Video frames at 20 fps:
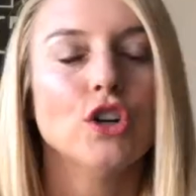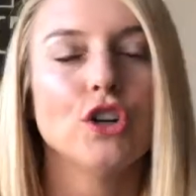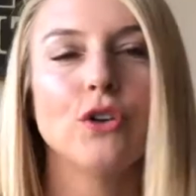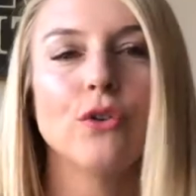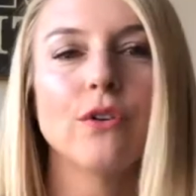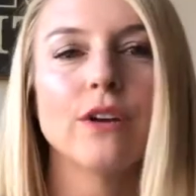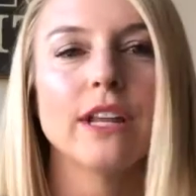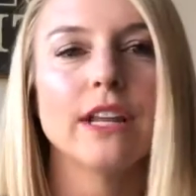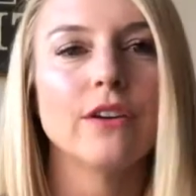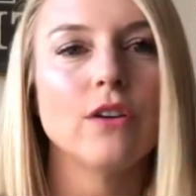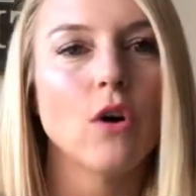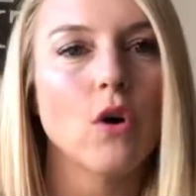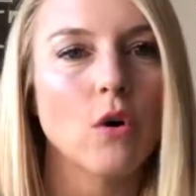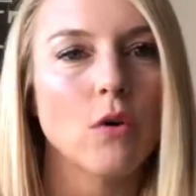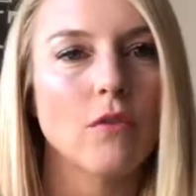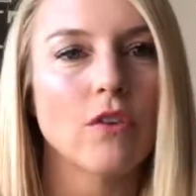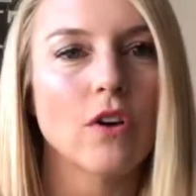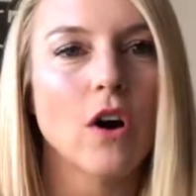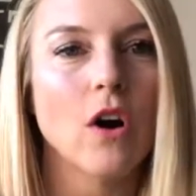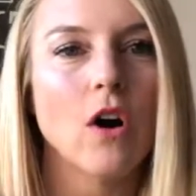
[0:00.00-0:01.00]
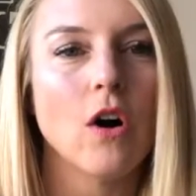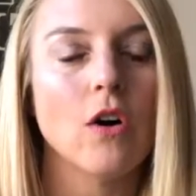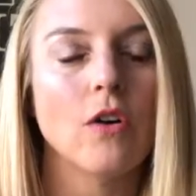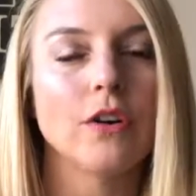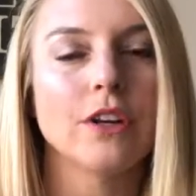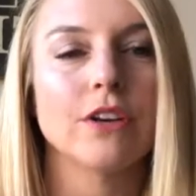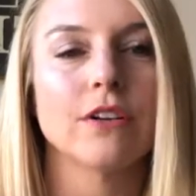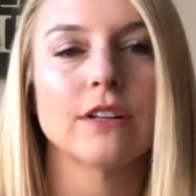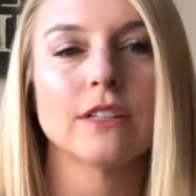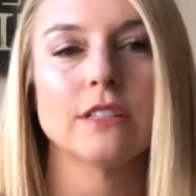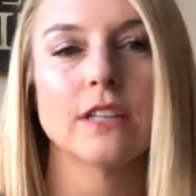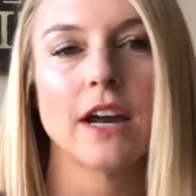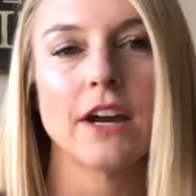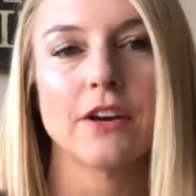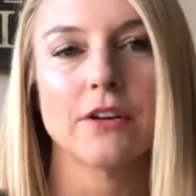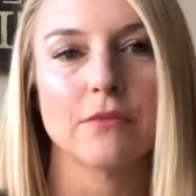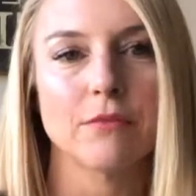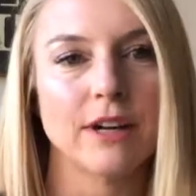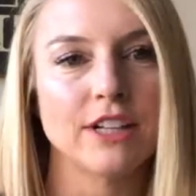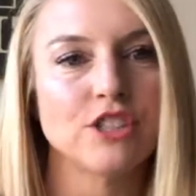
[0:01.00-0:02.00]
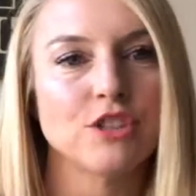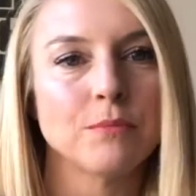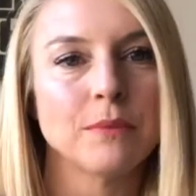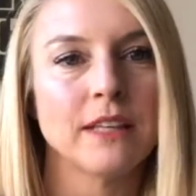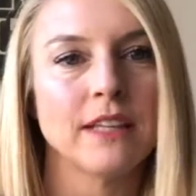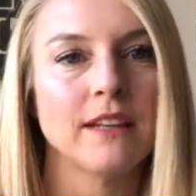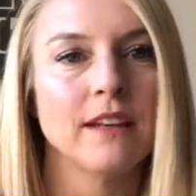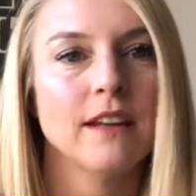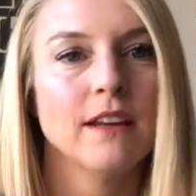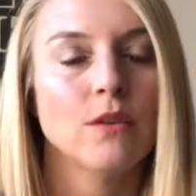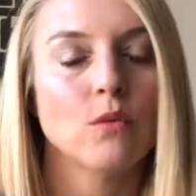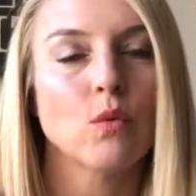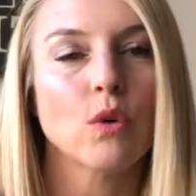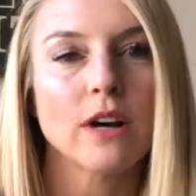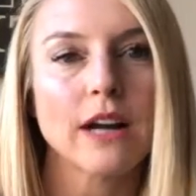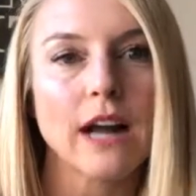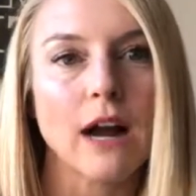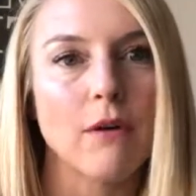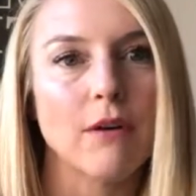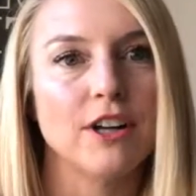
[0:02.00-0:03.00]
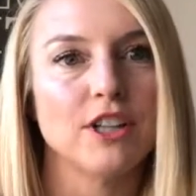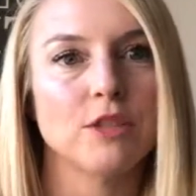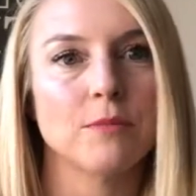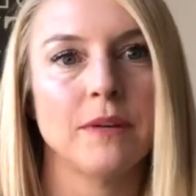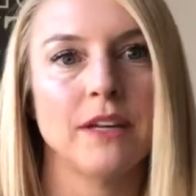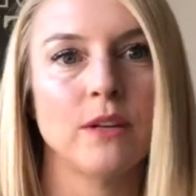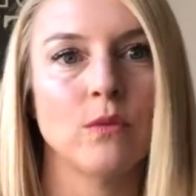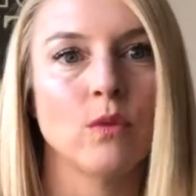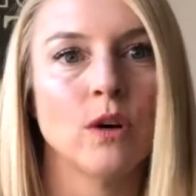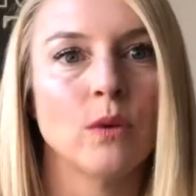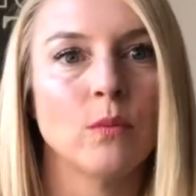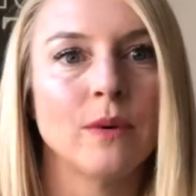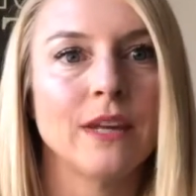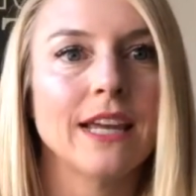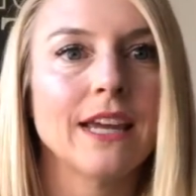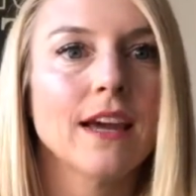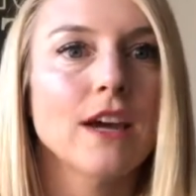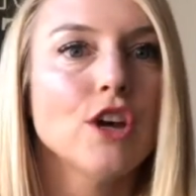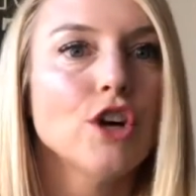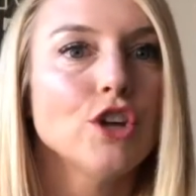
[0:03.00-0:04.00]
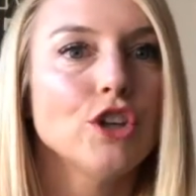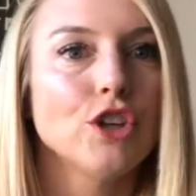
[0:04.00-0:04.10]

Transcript: You don't need to overhaul your entire workout regimen in 1 week.